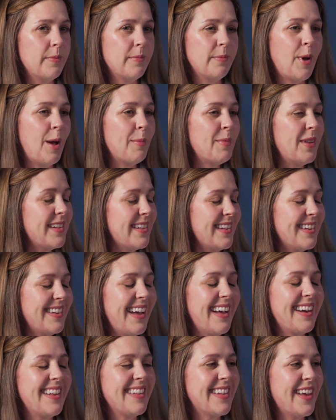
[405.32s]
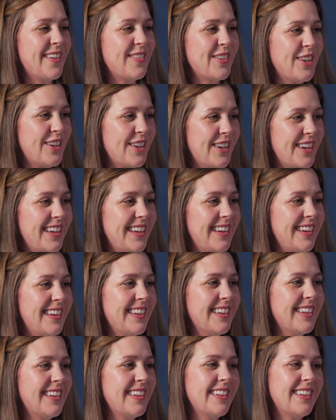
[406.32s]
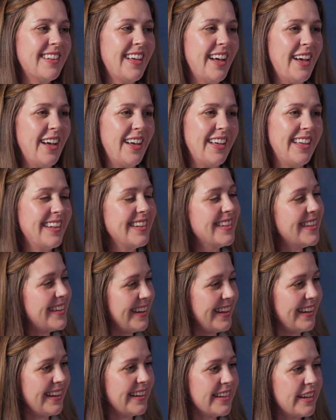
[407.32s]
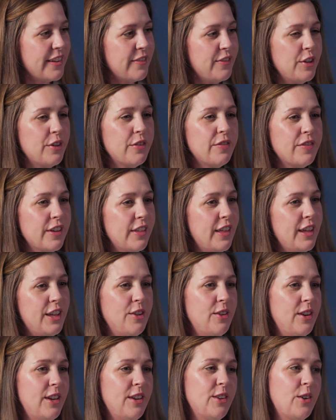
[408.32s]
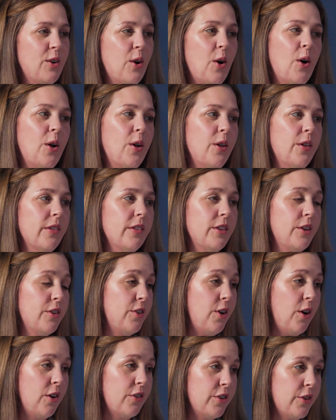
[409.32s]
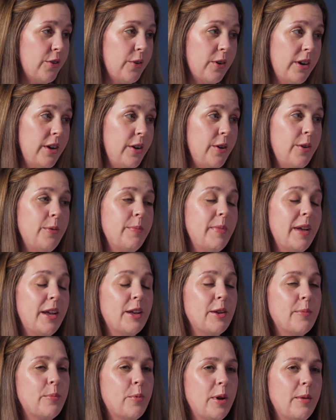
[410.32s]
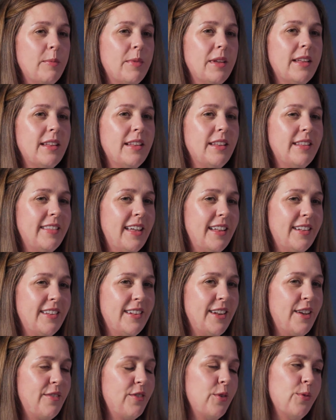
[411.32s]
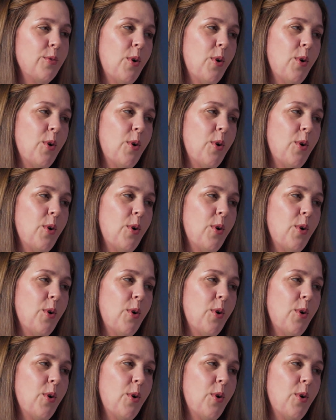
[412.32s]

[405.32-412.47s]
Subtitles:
mamas and daddies have a good instinct. If you feel like you need to call your doctor or go make an appointment, that's never